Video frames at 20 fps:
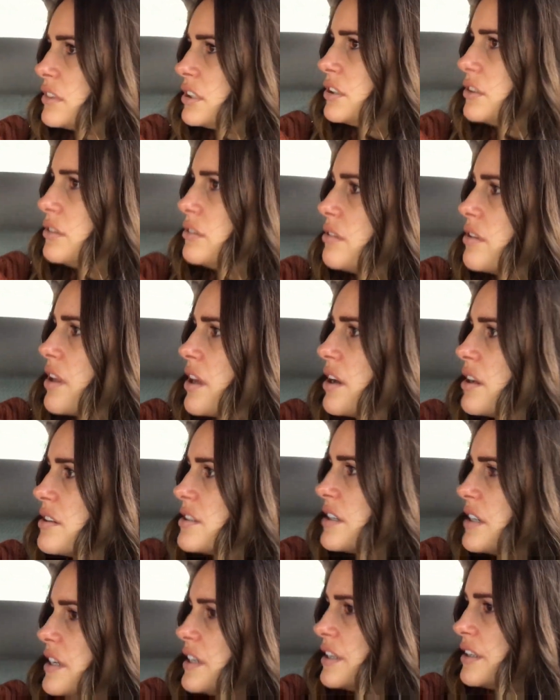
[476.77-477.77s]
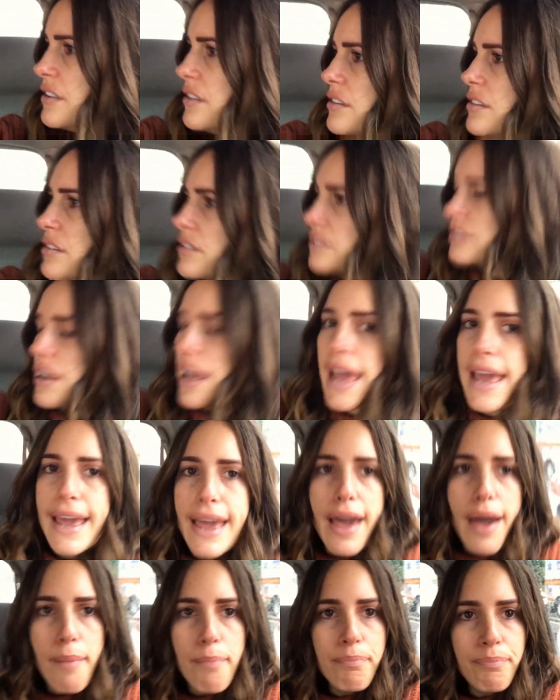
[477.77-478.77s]
2.30
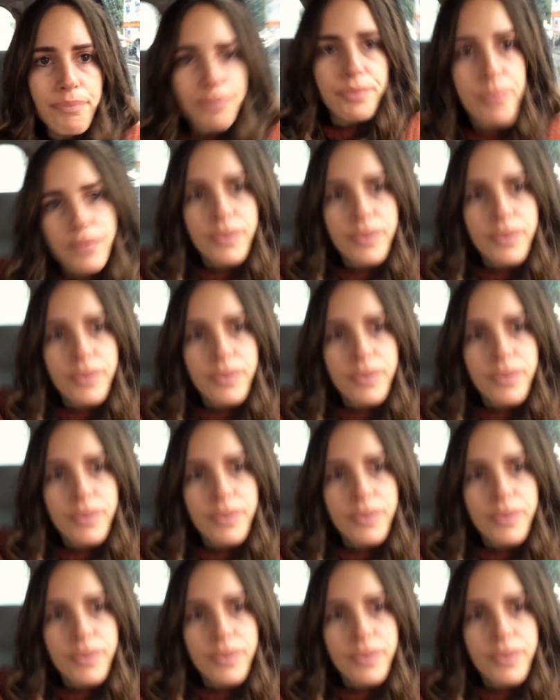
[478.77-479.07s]
a.m.